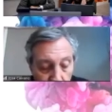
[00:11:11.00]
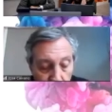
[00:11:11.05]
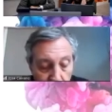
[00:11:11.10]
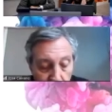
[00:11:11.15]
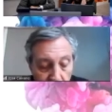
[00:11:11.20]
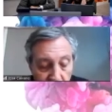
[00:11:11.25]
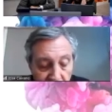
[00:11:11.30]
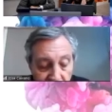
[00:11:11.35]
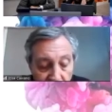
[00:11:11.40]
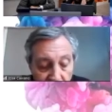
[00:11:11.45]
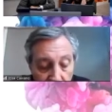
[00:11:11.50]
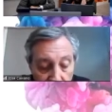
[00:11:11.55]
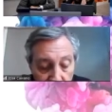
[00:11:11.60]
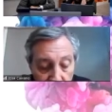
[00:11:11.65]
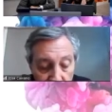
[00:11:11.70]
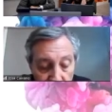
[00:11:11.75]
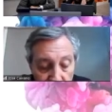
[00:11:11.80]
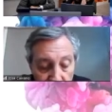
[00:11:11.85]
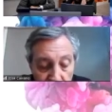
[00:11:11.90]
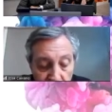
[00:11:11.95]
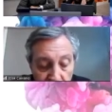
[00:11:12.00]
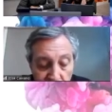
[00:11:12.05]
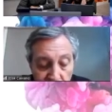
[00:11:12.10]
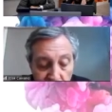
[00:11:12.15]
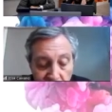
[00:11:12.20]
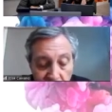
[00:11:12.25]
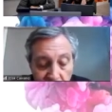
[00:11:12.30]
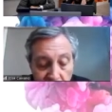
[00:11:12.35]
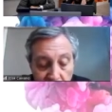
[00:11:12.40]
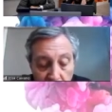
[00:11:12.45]
The varnish is
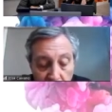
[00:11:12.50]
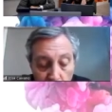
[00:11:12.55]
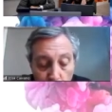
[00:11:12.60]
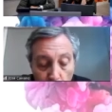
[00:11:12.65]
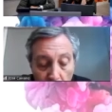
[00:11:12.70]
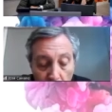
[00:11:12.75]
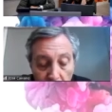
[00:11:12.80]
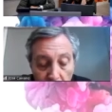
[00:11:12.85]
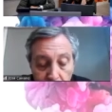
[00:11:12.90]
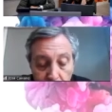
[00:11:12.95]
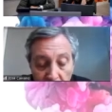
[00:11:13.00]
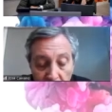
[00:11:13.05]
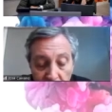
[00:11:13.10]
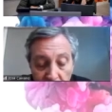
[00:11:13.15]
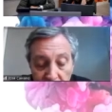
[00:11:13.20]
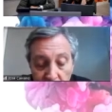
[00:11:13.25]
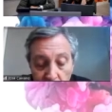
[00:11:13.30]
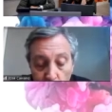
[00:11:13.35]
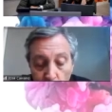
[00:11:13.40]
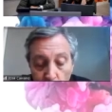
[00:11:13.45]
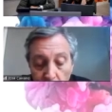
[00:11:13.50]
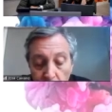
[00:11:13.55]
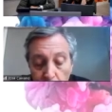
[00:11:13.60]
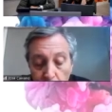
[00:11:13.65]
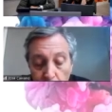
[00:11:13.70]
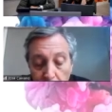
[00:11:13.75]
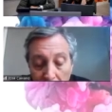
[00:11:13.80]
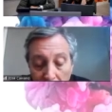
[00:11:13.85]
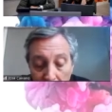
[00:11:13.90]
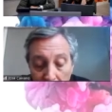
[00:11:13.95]
gradually mixed with
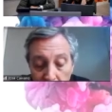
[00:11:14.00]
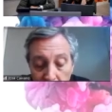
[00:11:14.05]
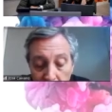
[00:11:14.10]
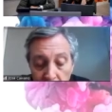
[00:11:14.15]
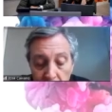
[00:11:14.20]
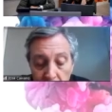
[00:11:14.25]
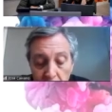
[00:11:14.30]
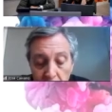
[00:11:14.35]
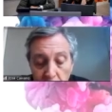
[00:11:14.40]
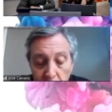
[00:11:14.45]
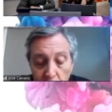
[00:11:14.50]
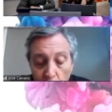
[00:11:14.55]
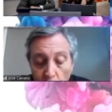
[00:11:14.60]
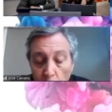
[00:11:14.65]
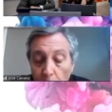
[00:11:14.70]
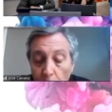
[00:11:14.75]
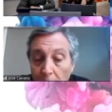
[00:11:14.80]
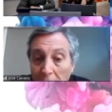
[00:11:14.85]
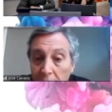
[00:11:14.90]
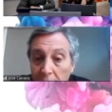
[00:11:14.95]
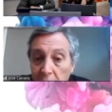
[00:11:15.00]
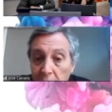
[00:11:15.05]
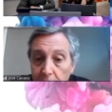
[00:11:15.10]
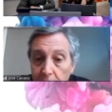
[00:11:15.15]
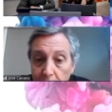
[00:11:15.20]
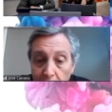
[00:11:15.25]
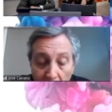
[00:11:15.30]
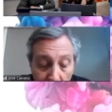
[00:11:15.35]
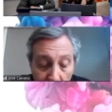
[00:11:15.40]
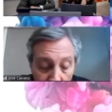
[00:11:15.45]
black opaque
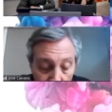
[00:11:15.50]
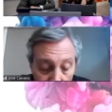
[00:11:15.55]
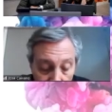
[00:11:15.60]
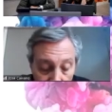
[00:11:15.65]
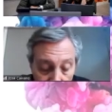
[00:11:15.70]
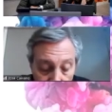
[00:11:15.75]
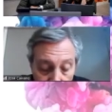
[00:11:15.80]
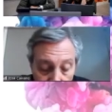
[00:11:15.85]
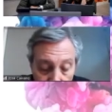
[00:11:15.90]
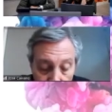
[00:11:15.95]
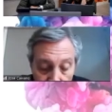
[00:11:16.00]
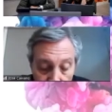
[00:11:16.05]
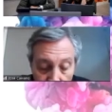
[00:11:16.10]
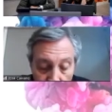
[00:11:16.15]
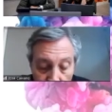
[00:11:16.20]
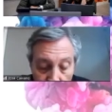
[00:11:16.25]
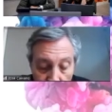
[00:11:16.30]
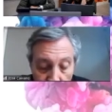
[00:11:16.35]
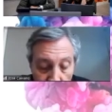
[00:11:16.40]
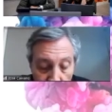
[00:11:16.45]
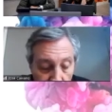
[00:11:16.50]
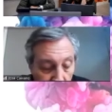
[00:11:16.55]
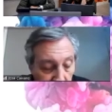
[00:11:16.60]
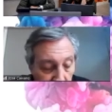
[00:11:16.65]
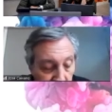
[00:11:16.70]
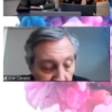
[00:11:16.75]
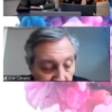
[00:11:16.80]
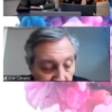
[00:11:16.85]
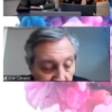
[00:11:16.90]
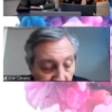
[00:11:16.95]
paint and
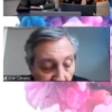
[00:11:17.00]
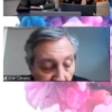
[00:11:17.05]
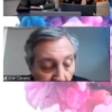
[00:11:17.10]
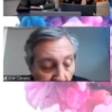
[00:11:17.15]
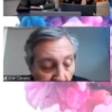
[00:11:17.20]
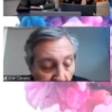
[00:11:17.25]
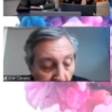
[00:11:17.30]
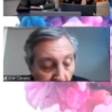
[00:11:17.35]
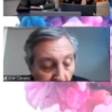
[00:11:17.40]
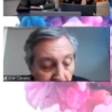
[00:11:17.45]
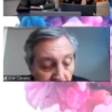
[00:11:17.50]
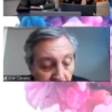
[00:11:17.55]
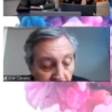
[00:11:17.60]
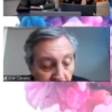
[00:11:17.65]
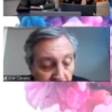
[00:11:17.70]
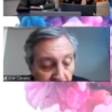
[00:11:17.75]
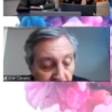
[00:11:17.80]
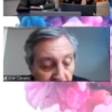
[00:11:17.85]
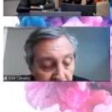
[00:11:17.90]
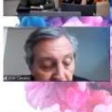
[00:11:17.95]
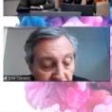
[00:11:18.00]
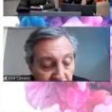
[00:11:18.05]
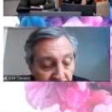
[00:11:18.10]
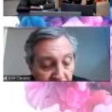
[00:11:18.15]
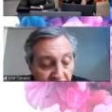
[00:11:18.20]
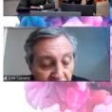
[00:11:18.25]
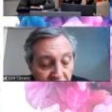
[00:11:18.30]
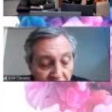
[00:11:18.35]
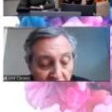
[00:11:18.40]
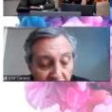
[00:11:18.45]
the scale increases
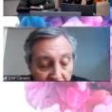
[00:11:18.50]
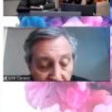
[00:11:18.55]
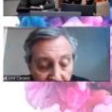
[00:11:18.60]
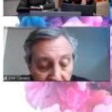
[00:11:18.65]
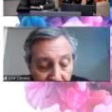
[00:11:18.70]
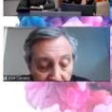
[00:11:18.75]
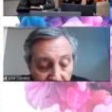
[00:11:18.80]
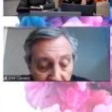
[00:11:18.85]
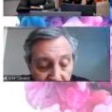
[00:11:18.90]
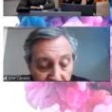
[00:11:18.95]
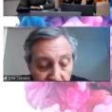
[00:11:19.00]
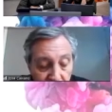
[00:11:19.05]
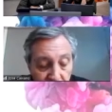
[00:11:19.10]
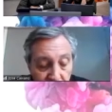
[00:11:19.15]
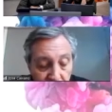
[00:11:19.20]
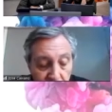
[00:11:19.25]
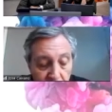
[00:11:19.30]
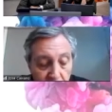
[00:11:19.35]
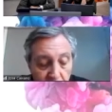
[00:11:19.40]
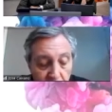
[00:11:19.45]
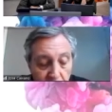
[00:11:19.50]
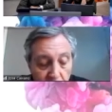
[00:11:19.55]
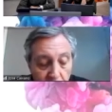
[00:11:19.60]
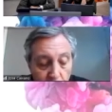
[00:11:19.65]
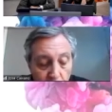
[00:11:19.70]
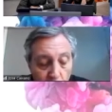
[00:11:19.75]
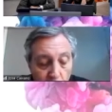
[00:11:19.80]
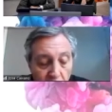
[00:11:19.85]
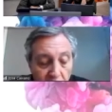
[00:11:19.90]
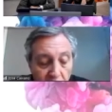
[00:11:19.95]
in darkness
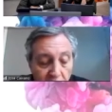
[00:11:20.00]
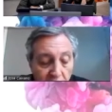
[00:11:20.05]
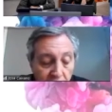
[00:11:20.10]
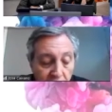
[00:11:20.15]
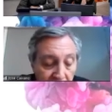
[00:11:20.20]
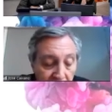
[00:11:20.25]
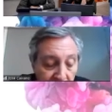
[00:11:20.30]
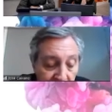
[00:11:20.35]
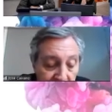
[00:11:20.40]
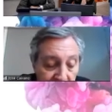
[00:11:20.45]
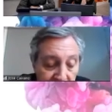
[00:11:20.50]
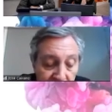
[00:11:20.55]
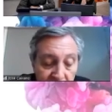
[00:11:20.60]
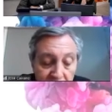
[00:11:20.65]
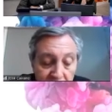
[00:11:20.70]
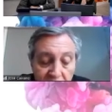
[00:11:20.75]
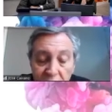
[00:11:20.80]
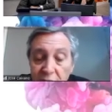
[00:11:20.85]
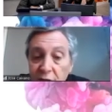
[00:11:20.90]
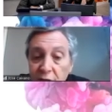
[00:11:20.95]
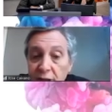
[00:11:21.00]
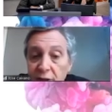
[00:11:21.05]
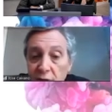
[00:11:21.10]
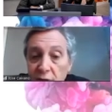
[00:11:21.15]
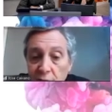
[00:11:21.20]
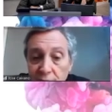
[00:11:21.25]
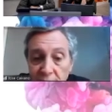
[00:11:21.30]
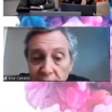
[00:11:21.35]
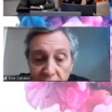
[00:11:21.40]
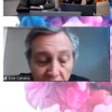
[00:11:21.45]
with decreasing degrees
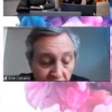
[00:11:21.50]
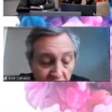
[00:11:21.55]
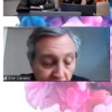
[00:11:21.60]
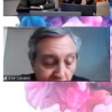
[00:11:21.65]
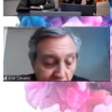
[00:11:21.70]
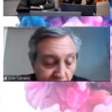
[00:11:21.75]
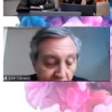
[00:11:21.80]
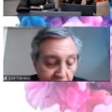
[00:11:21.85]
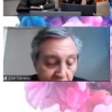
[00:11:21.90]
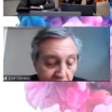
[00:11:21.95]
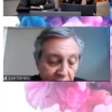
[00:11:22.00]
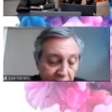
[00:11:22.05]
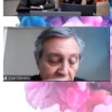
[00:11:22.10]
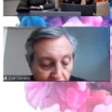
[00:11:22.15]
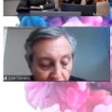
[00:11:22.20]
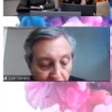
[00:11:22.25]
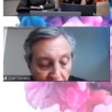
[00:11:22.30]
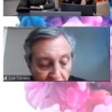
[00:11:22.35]
of transparency.